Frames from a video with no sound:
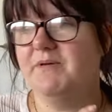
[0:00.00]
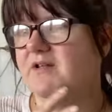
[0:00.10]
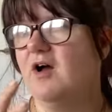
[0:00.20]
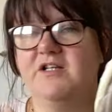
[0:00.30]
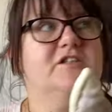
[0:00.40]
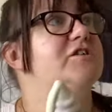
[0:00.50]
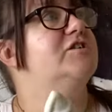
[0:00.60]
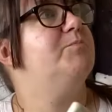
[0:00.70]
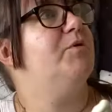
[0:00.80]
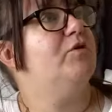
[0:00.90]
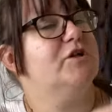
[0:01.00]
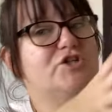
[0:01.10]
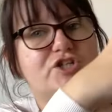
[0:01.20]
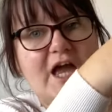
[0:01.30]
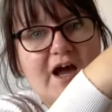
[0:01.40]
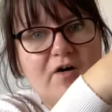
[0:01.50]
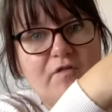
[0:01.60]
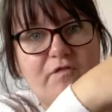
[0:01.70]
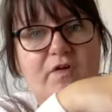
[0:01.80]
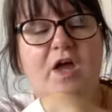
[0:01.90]
It'd be nice just to put on a
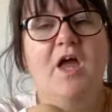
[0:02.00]
shelf,